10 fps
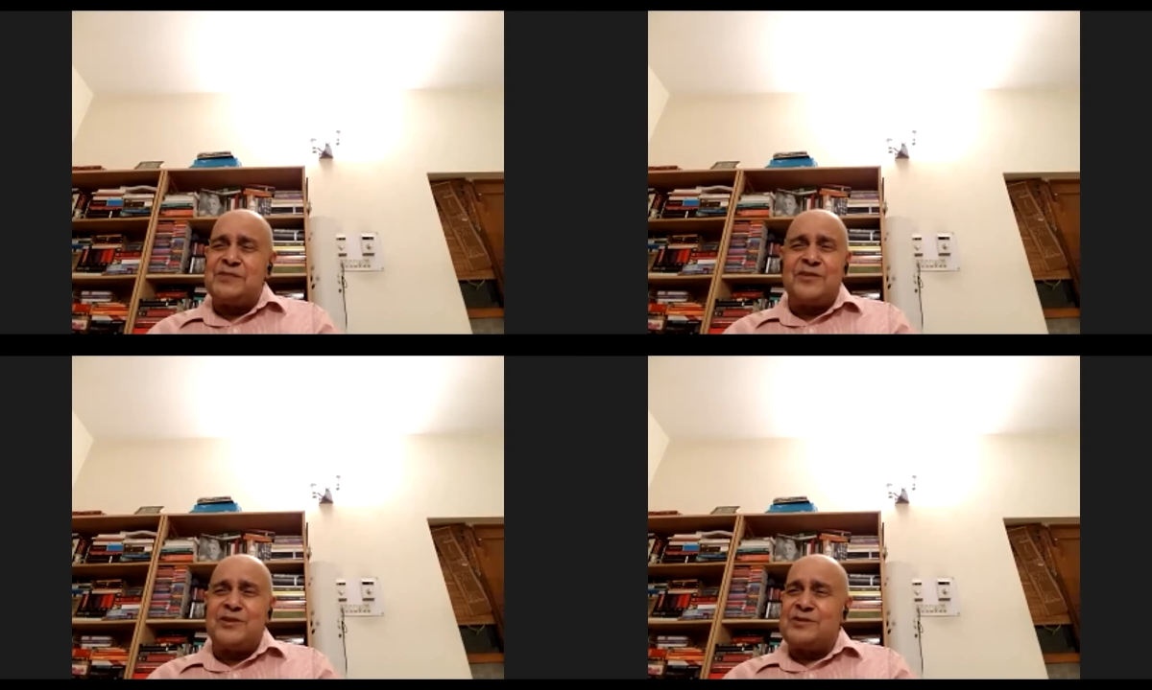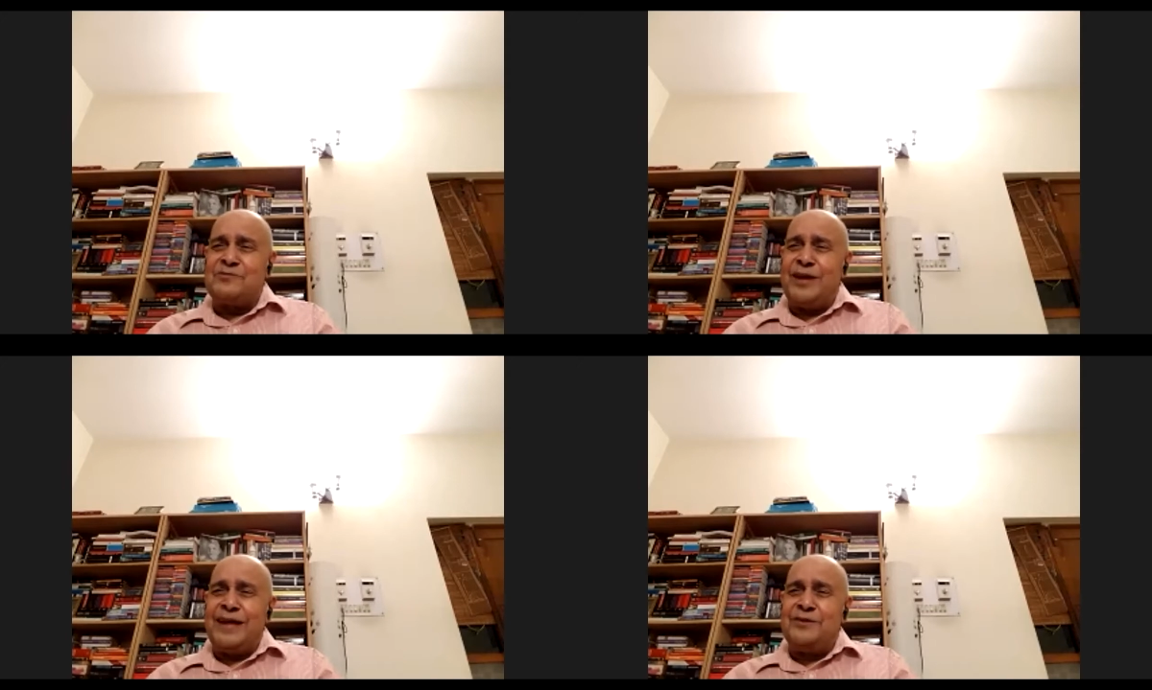First of
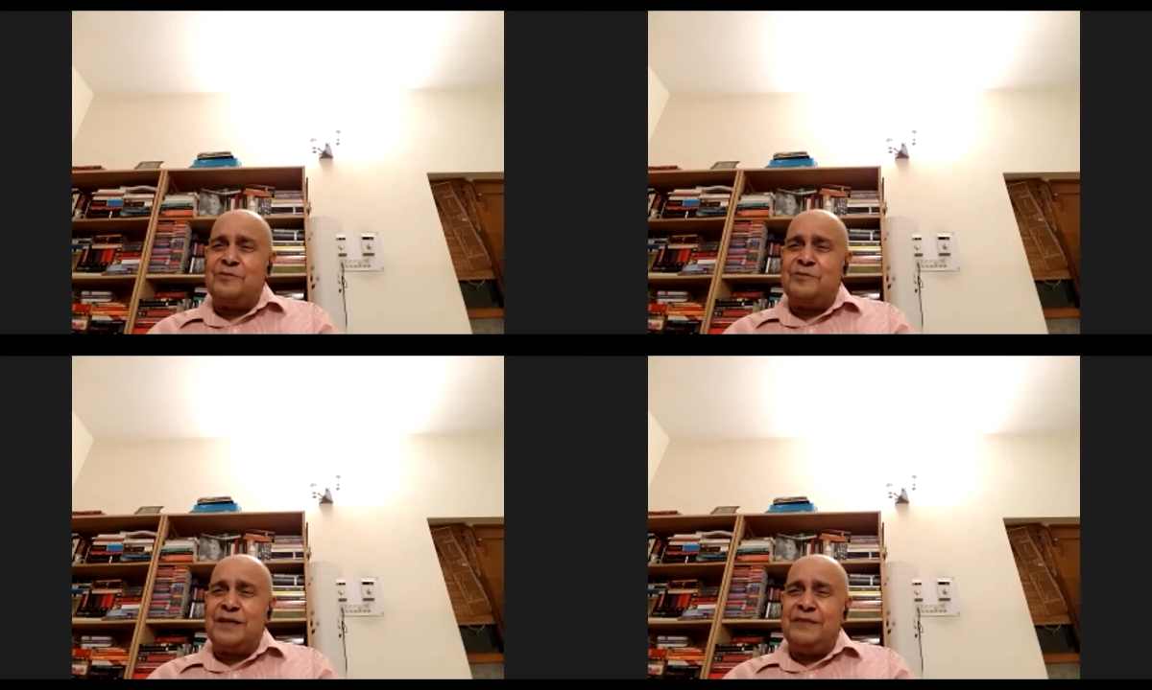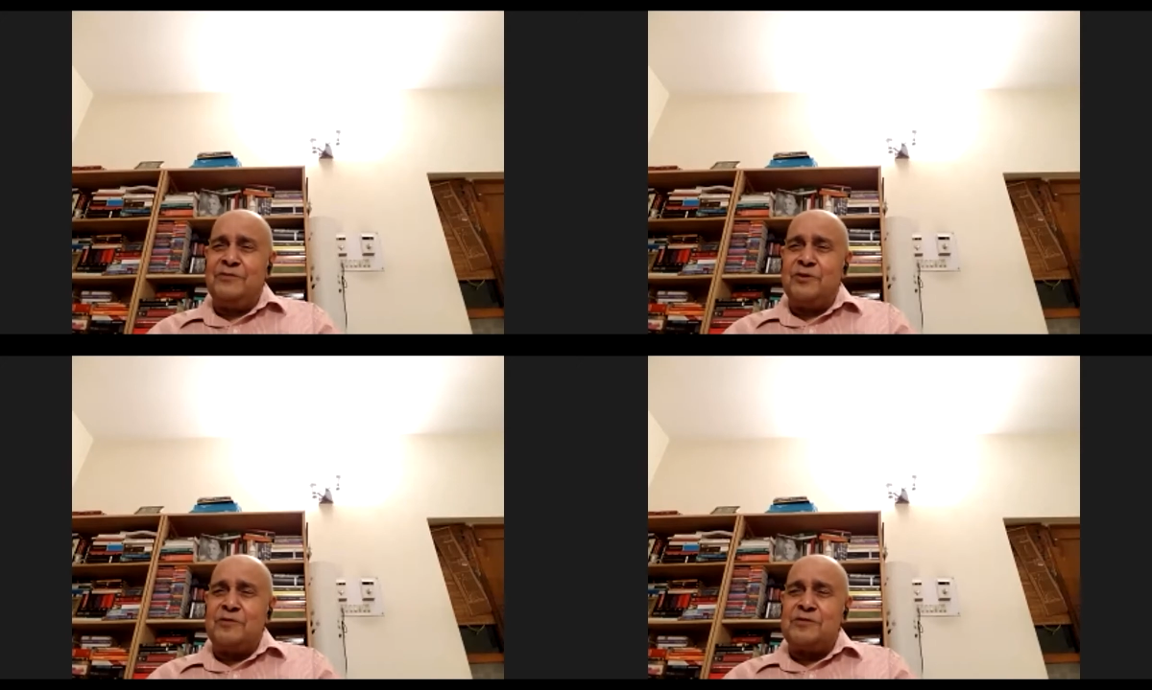all, I don't believe
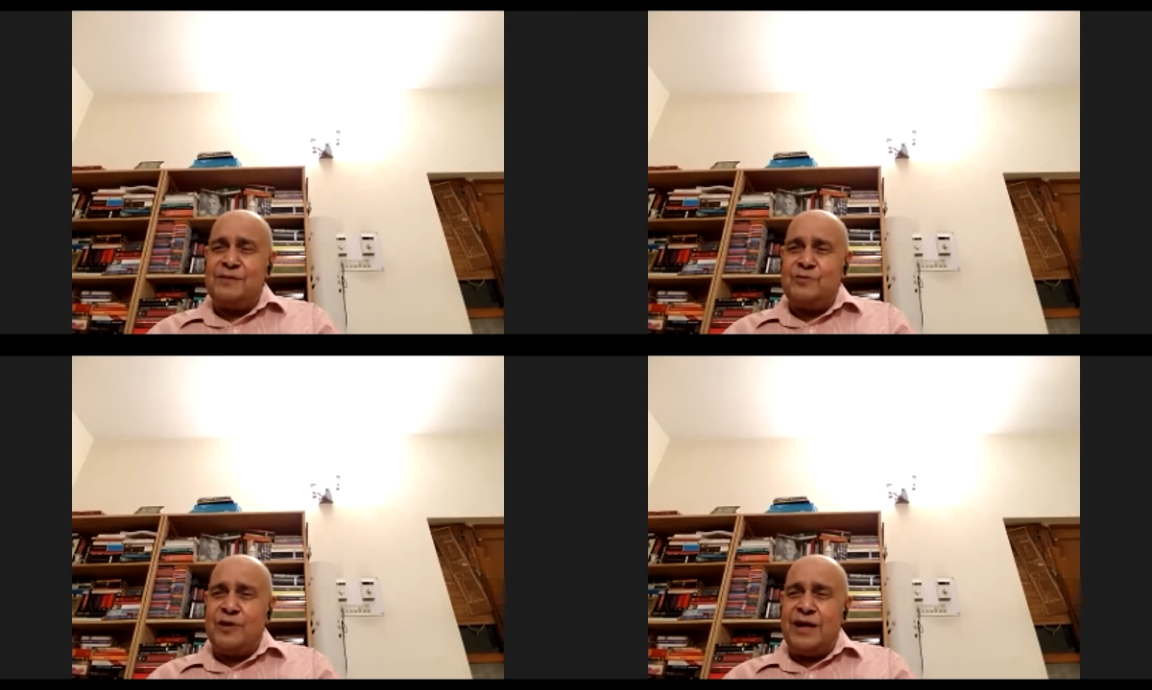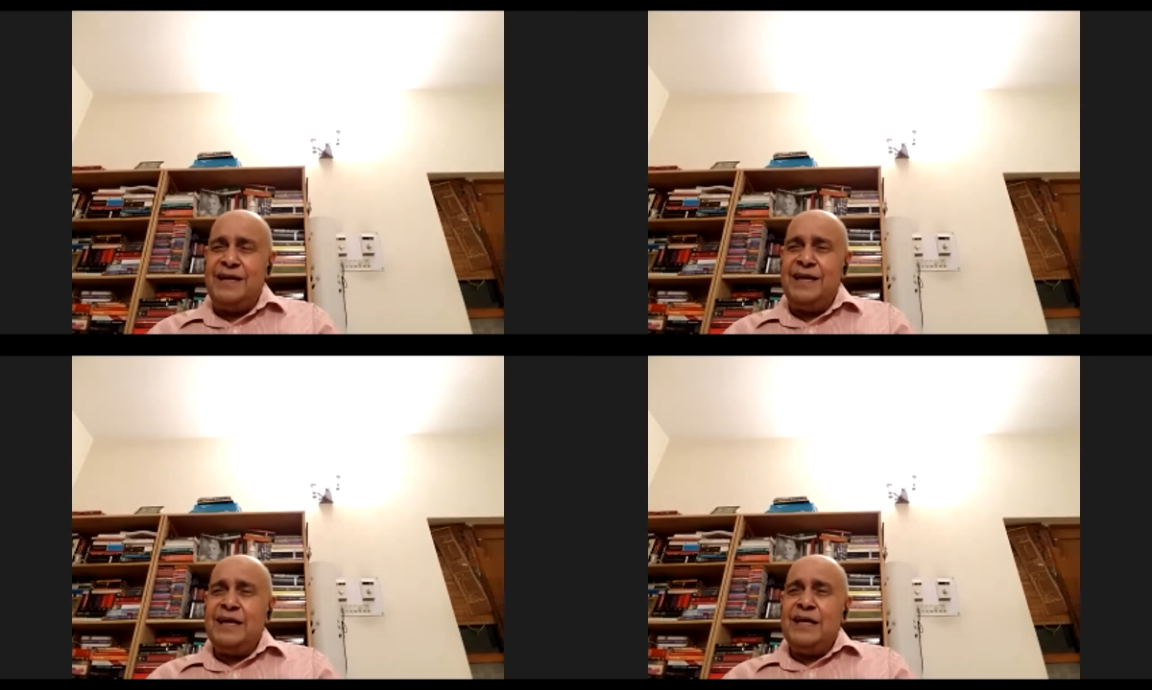you're a samurai.
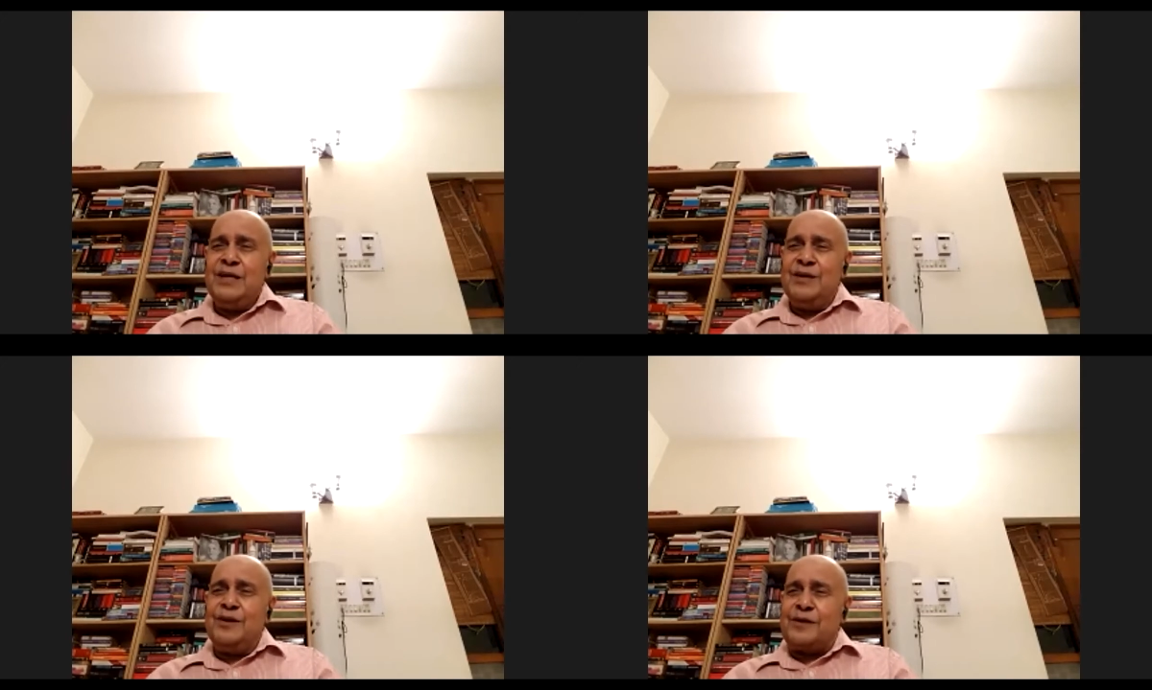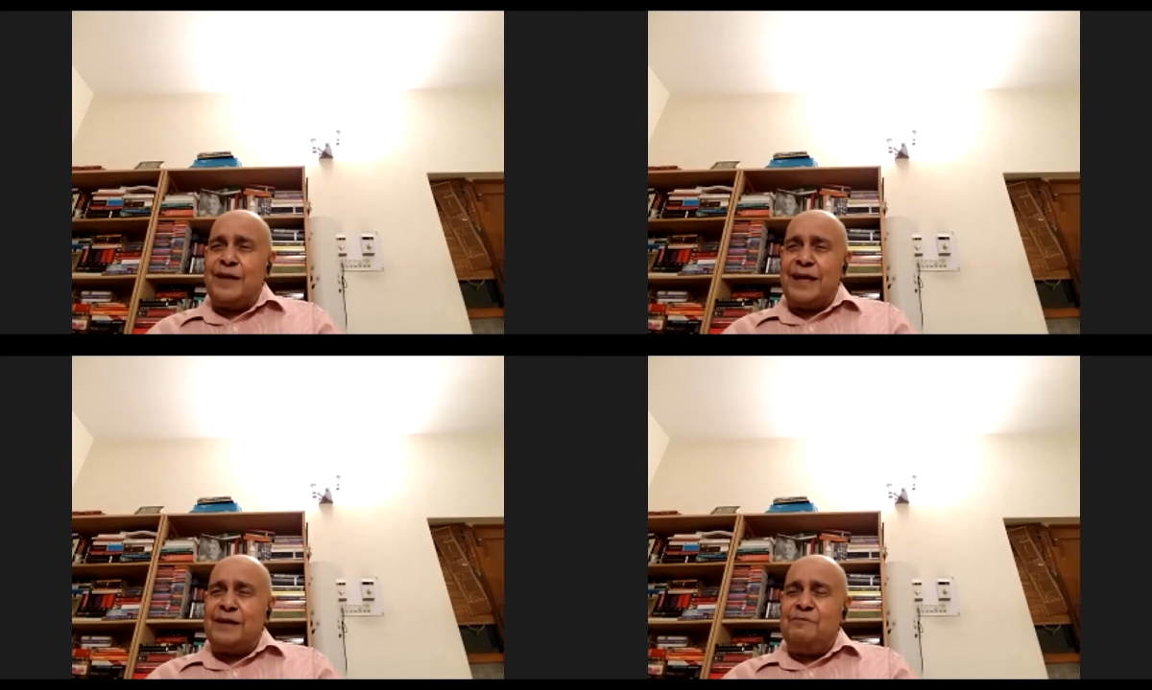You look
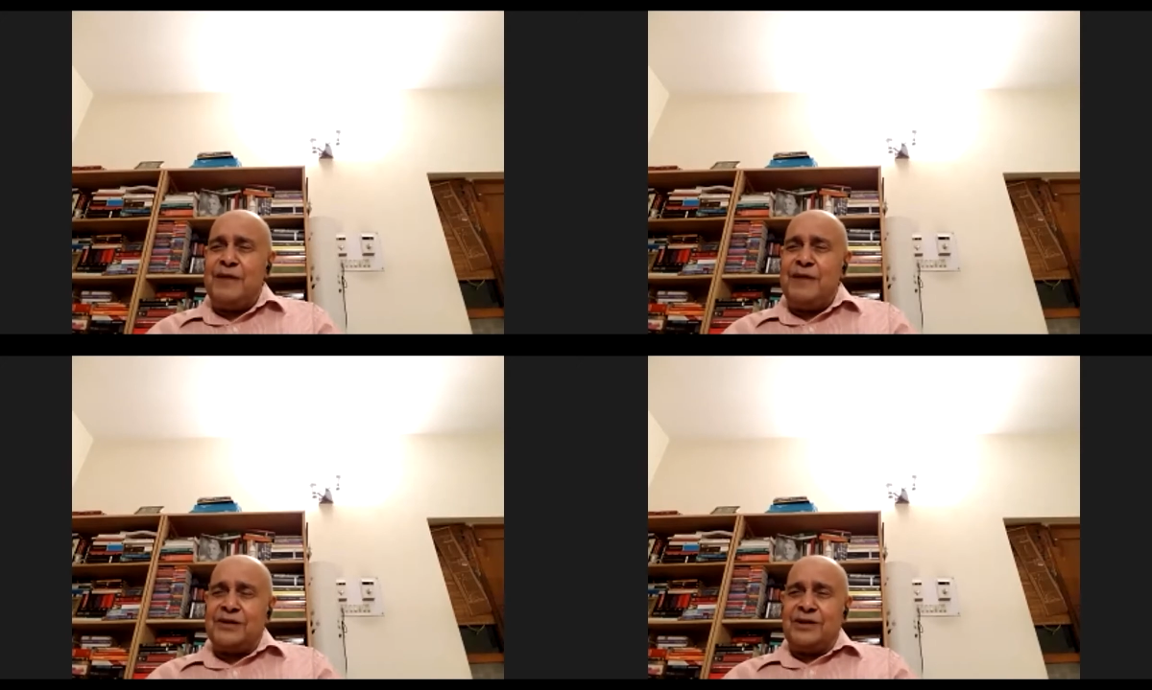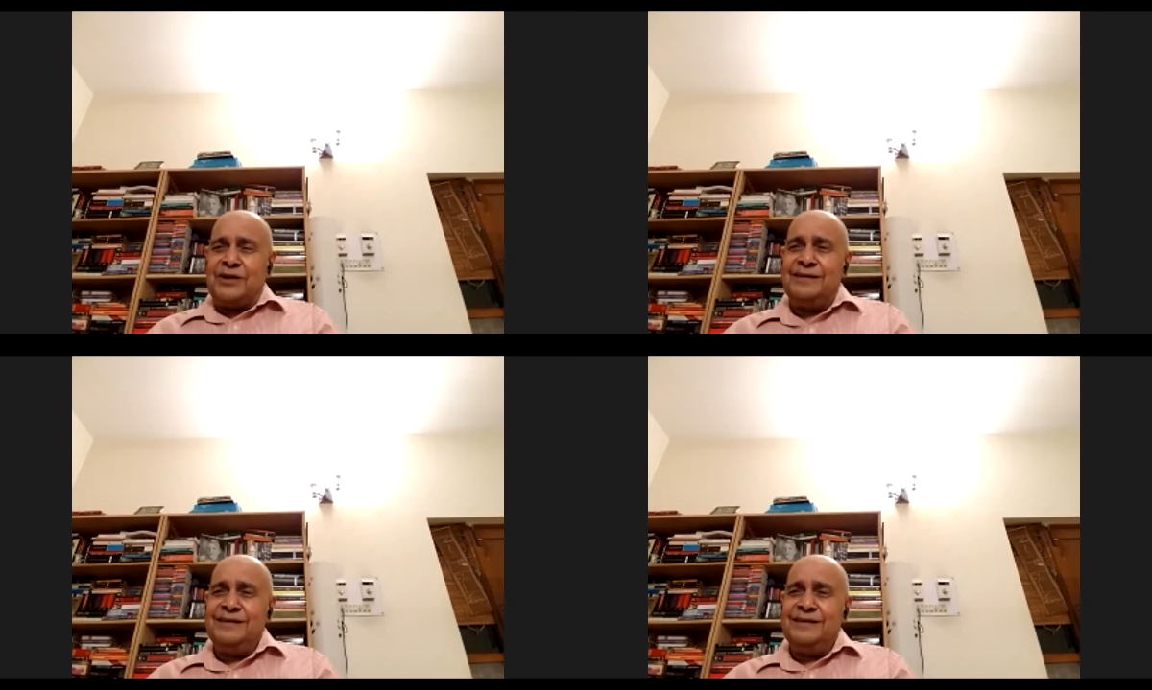like a beggar.